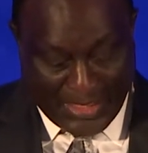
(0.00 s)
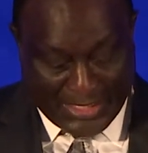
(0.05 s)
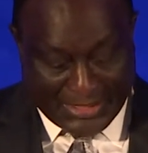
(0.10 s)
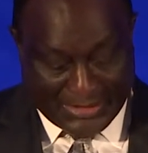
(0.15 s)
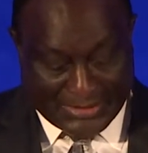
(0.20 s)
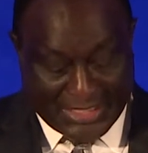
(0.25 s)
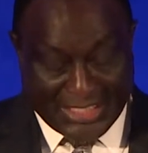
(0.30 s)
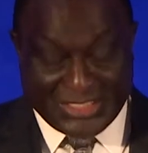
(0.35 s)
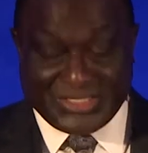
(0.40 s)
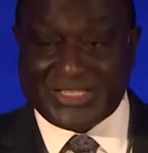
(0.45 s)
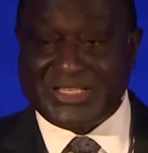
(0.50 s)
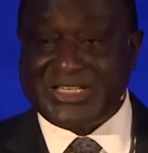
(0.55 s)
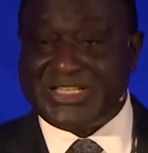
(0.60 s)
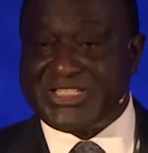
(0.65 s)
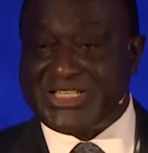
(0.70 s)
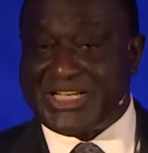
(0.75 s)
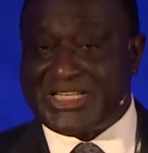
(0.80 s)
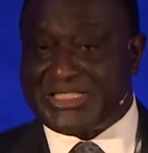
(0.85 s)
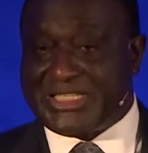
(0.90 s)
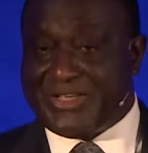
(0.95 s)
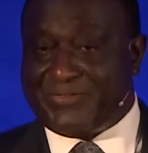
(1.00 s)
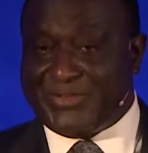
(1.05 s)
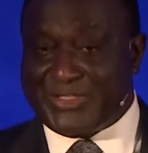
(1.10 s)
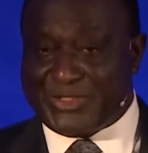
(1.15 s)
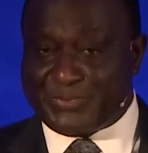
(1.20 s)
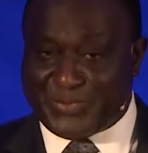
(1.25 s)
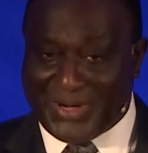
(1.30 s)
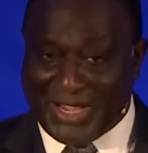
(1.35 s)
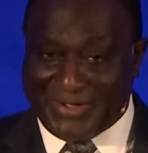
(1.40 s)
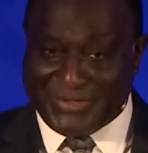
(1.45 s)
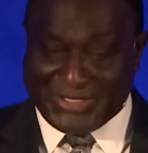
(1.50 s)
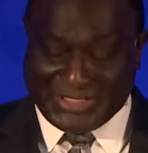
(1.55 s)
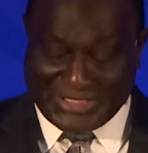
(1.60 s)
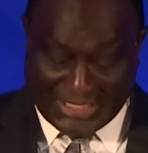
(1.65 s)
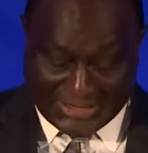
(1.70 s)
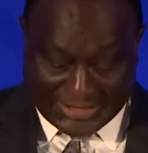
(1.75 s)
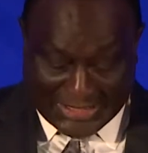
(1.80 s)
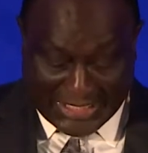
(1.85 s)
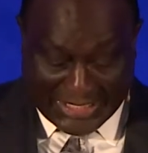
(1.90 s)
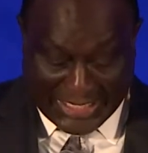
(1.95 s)
This initiative is private
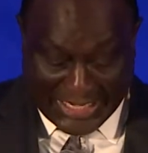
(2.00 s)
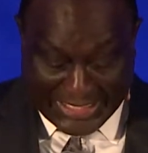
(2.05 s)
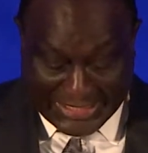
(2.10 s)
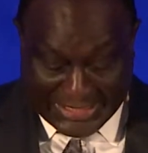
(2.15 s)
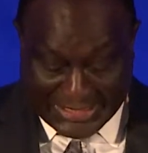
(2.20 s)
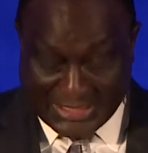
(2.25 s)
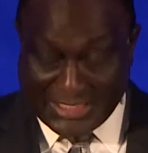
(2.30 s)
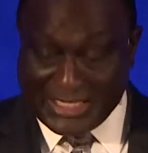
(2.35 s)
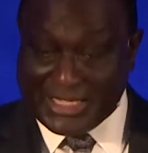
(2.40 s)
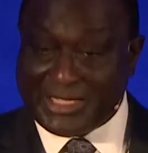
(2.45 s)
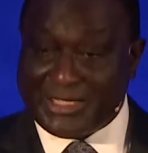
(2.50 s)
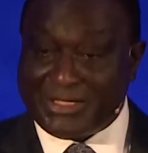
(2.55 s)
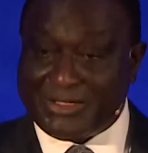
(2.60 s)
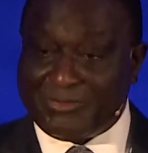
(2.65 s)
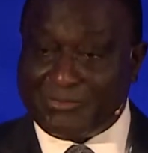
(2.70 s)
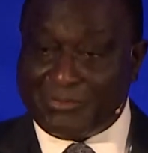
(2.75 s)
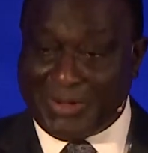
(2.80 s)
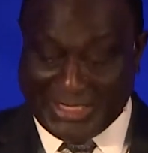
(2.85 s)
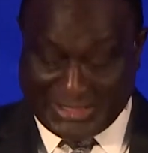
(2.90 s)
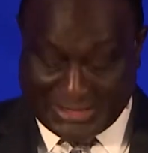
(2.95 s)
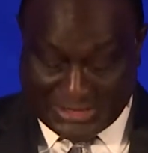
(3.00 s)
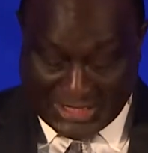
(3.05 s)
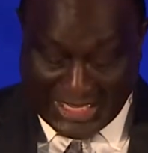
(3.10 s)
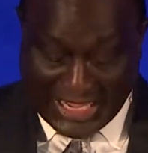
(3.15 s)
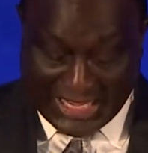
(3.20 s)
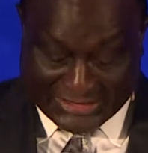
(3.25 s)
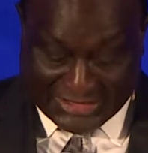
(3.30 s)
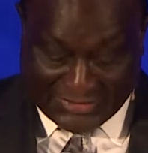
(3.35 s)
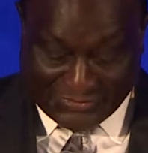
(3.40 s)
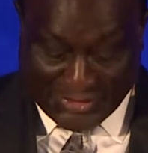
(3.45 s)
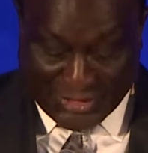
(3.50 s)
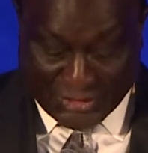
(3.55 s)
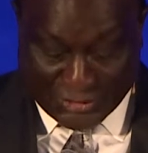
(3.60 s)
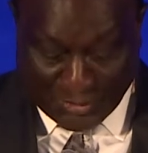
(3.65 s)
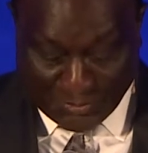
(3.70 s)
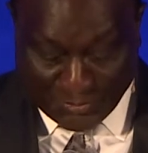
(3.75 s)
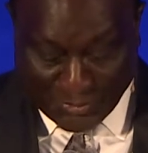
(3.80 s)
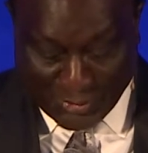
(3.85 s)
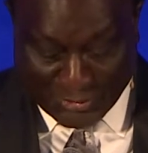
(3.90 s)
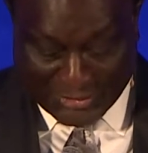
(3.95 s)
sector-led, but actively
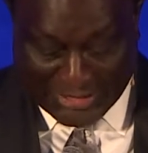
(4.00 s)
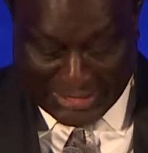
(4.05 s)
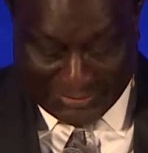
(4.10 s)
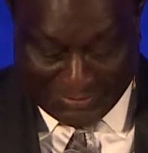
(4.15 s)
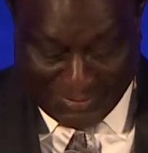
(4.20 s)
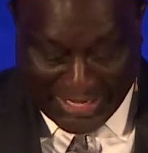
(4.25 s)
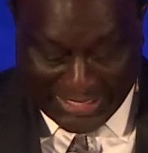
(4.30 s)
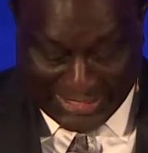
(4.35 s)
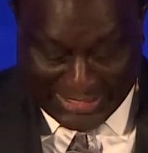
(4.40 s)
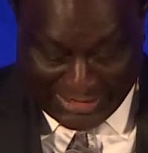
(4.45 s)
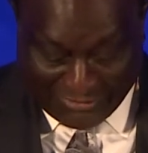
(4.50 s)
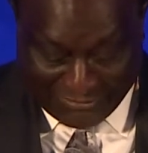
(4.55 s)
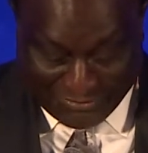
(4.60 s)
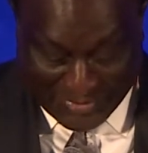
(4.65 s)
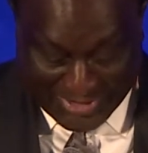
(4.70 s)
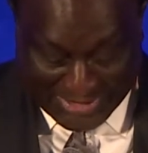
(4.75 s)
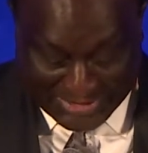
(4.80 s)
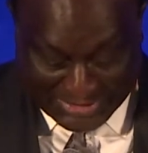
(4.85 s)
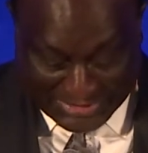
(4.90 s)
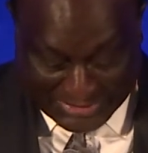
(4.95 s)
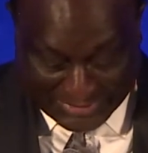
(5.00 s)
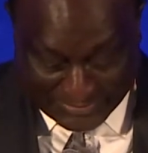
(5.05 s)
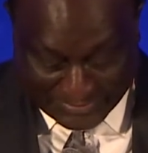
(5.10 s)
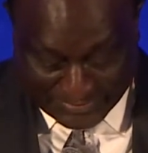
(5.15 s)
supported by government.